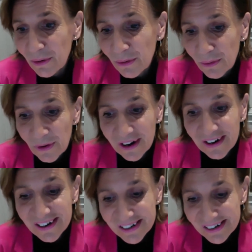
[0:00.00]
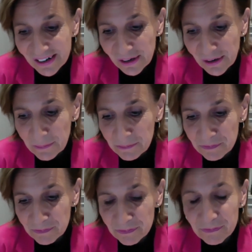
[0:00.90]
who are
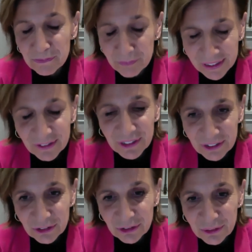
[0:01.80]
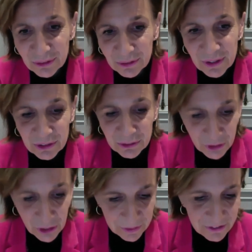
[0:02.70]
belonging to
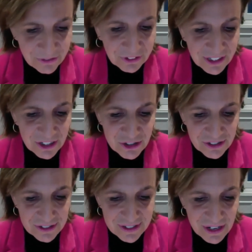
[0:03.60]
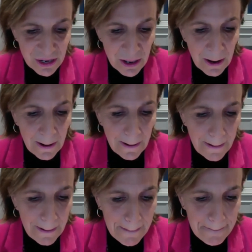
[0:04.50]
corporate foundations,
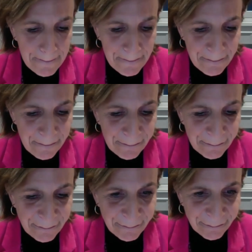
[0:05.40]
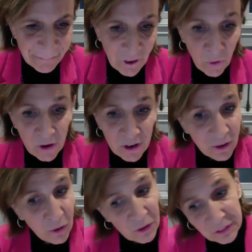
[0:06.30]

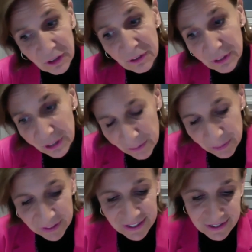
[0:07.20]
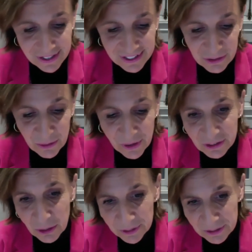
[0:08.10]
or on the company side, who are
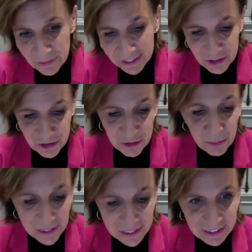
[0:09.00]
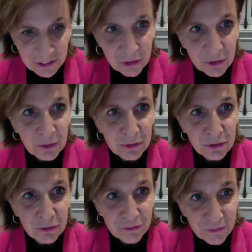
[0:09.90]
corporate managers willing to
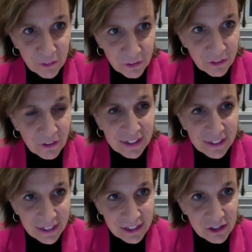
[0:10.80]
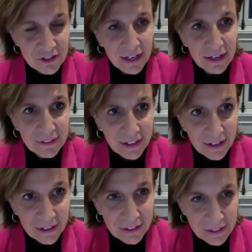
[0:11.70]
further engage
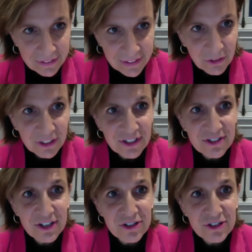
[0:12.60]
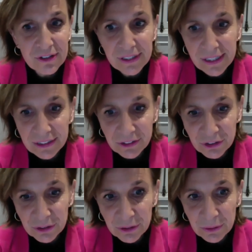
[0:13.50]
their organization
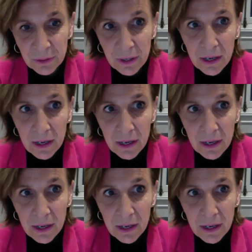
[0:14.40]
into